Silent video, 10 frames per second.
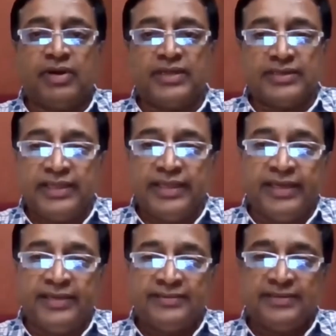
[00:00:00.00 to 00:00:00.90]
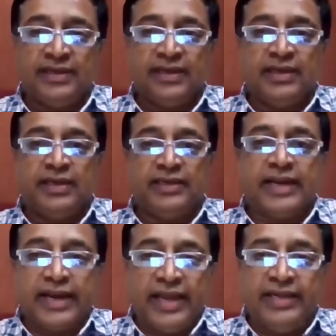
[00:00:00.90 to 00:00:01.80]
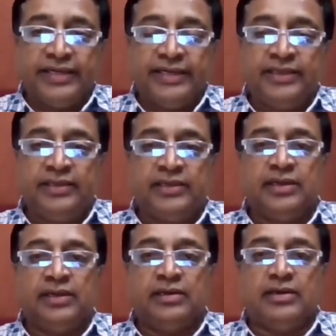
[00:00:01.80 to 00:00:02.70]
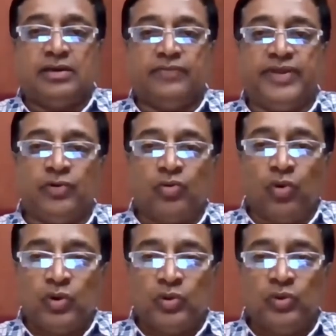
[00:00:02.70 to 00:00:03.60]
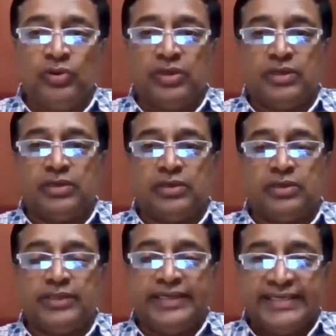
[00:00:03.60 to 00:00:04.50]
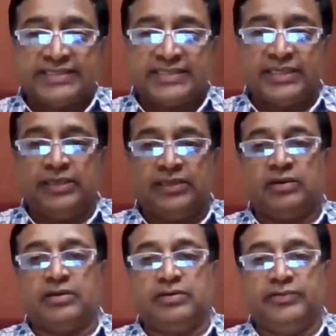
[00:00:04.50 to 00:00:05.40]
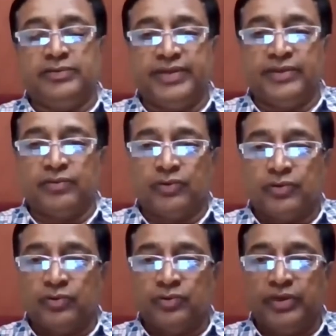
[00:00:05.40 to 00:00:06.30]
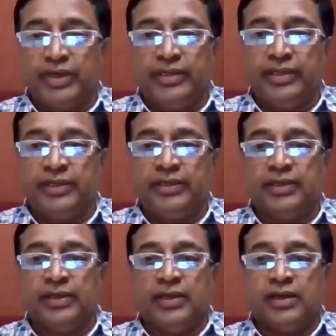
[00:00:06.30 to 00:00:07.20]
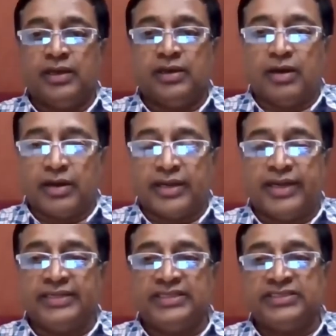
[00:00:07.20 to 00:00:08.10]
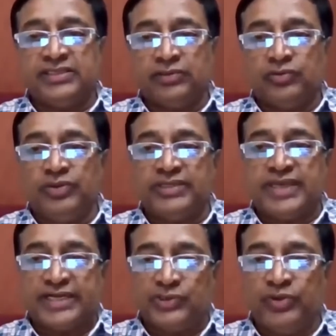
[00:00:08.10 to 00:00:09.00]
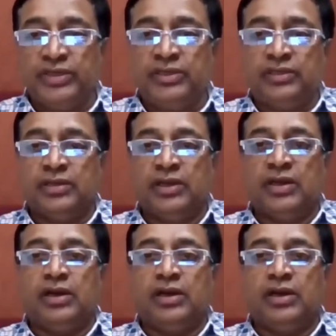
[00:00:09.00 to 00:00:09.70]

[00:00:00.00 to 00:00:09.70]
But the thing is, in reality, when you go to industry or when you go to any organization who is actually